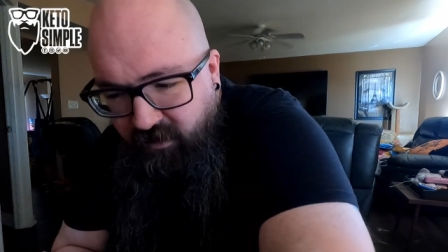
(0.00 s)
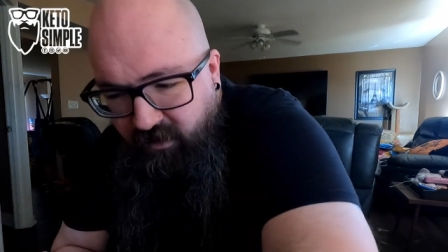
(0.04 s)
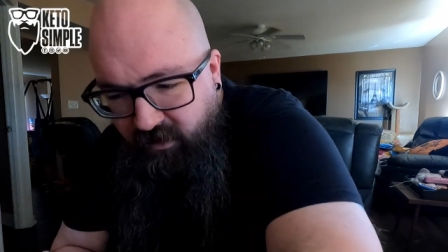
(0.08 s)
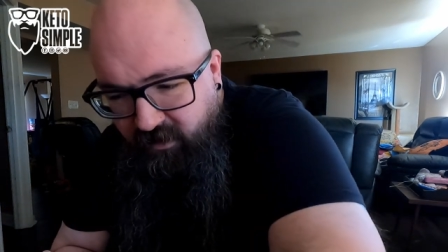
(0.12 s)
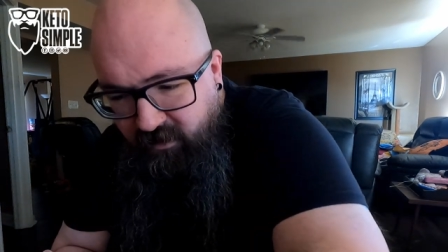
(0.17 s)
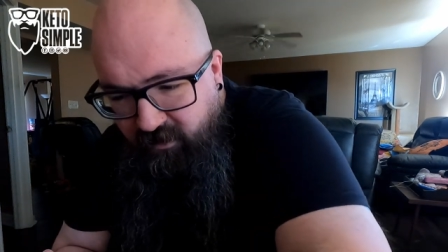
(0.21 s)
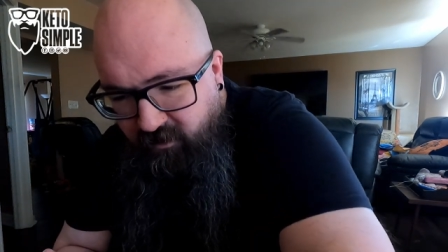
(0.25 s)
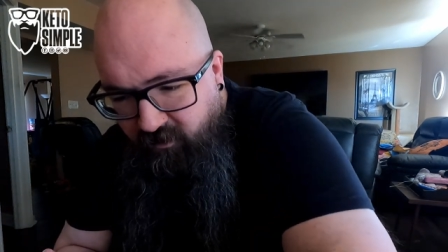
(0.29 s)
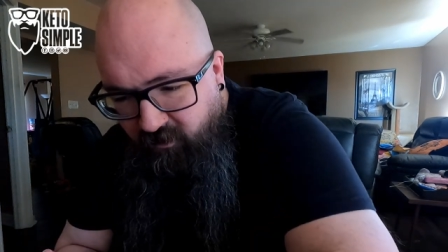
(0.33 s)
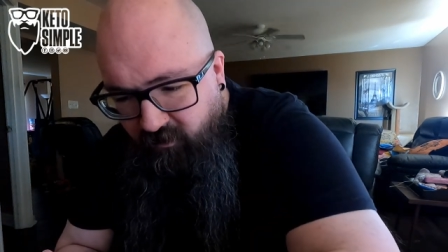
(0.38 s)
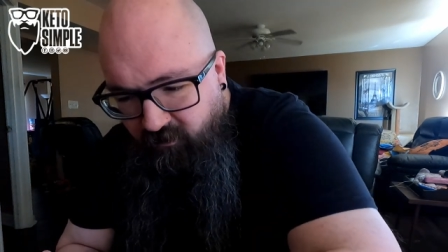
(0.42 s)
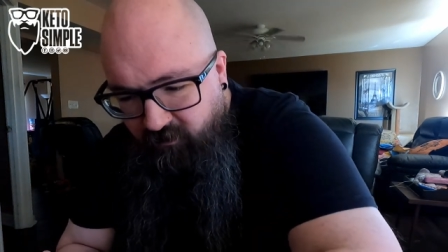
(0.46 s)

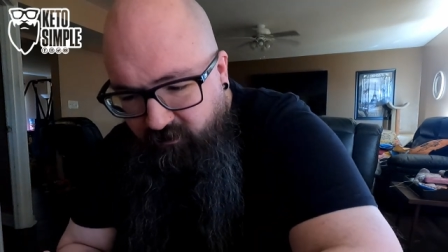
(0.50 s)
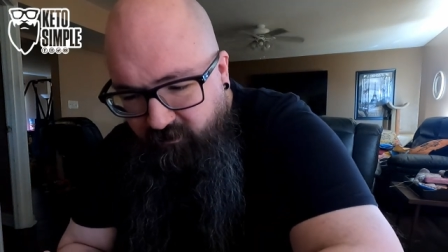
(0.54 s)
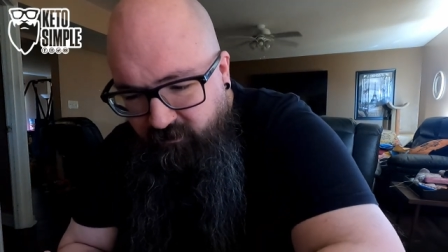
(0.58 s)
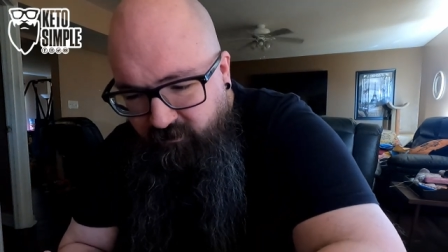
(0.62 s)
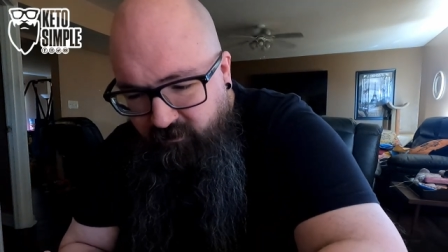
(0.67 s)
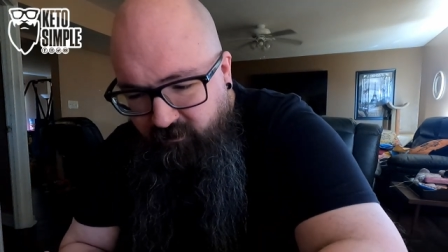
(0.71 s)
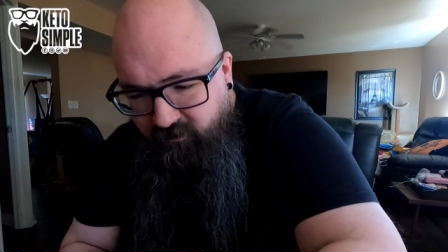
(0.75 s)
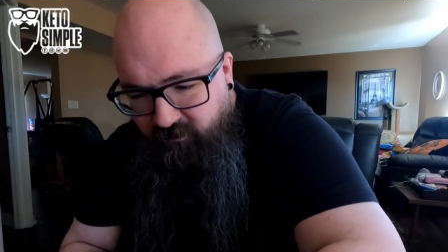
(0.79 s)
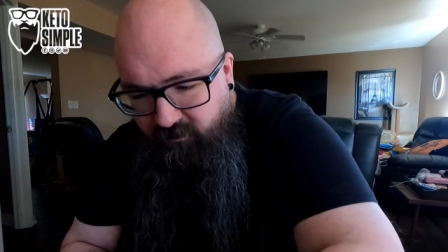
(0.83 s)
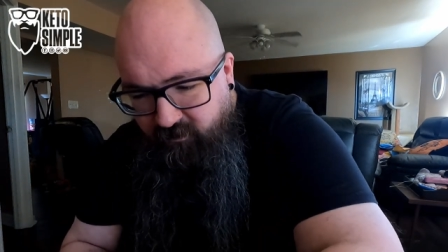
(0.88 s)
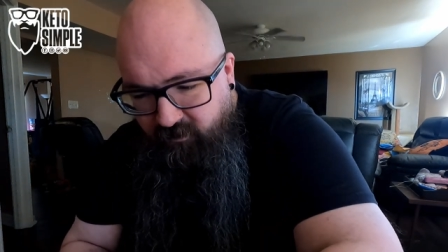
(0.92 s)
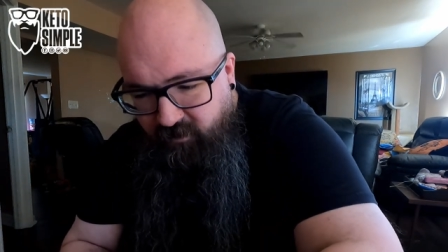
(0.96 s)
this little
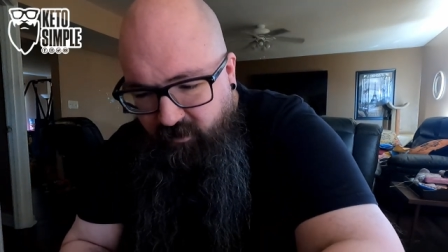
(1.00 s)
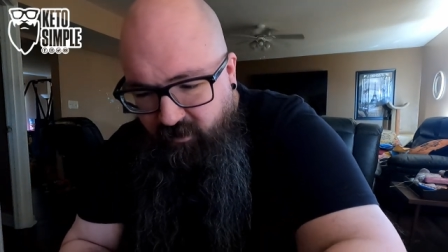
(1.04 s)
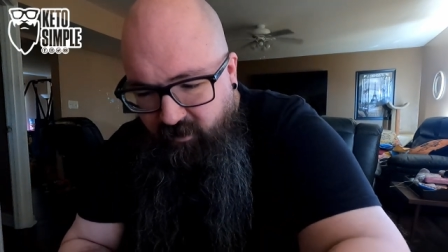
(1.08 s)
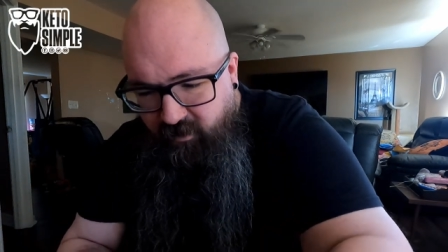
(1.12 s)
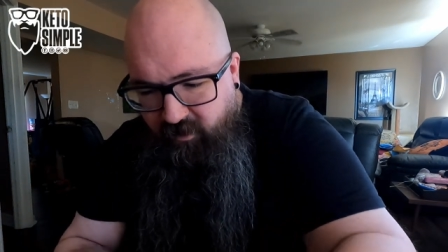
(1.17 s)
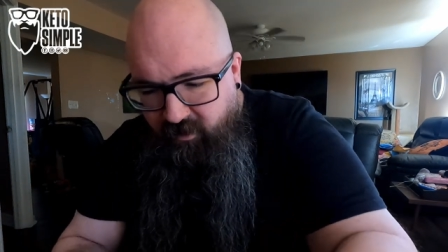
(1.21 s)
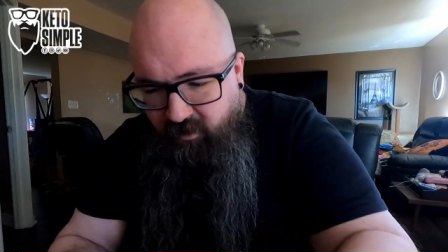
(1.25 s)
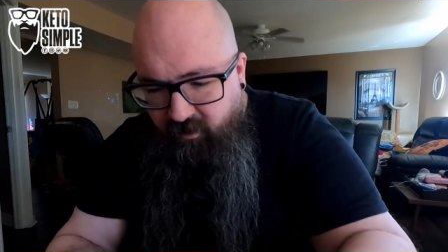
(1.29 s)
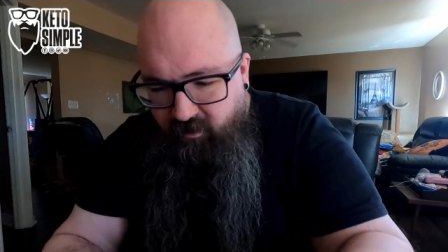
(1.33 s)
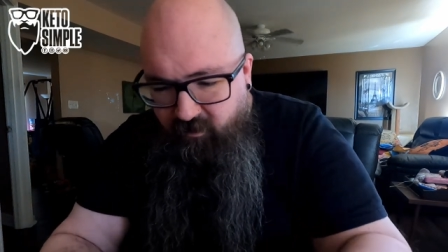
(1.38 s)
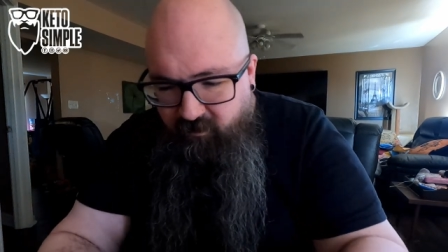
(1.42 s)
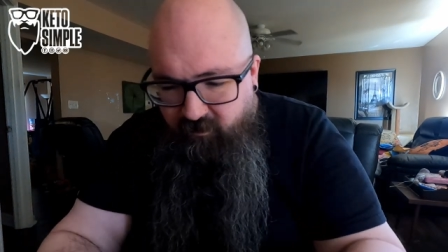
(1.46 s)

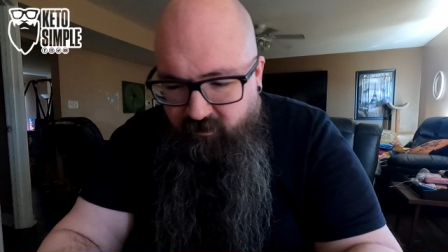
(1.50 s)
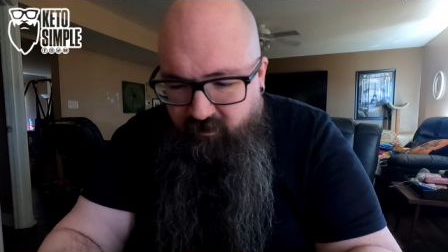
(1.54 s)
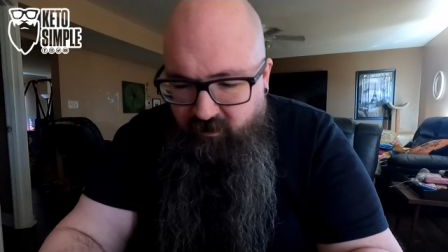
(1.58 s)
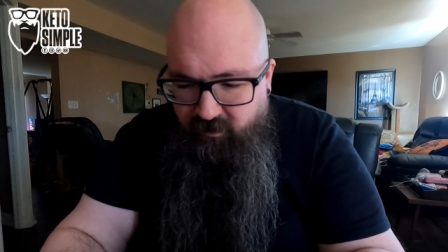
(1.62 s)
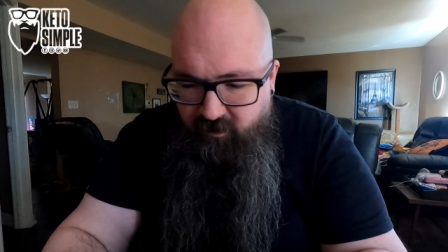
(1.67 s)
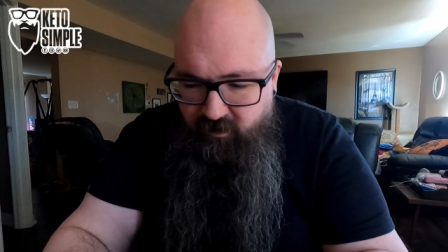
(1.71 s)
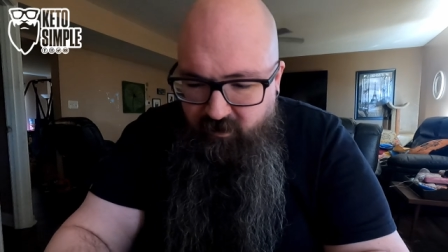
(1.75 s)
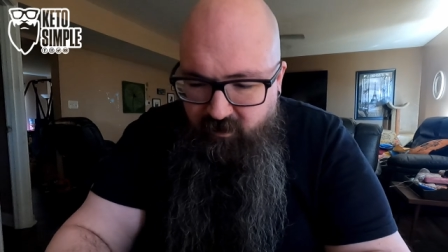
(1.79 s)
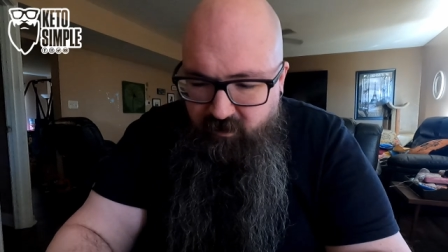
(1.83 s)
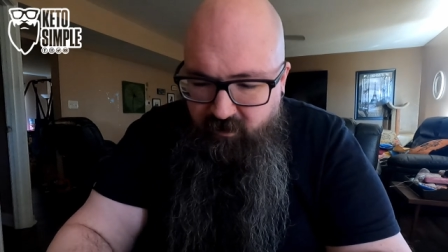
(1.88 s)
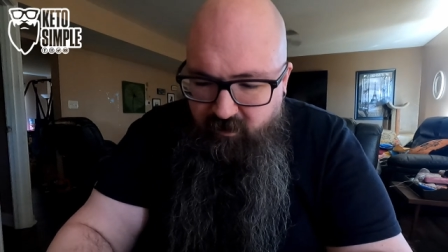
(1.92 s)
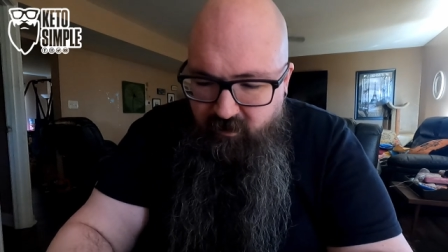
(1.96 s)
thing here.
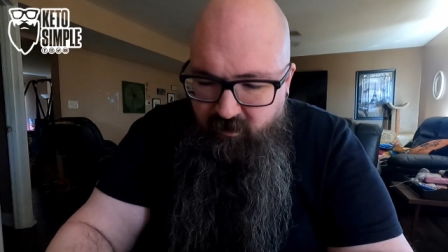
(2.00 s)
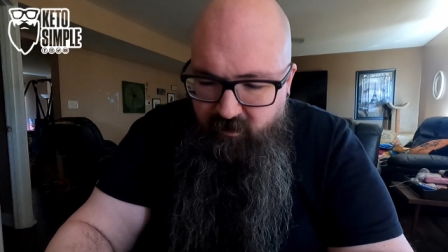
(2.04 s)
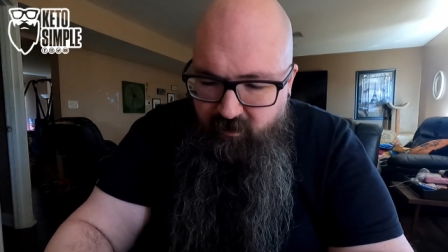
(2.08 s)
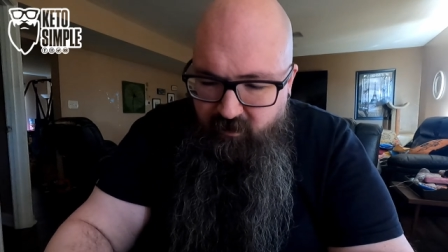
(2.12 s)
Okay.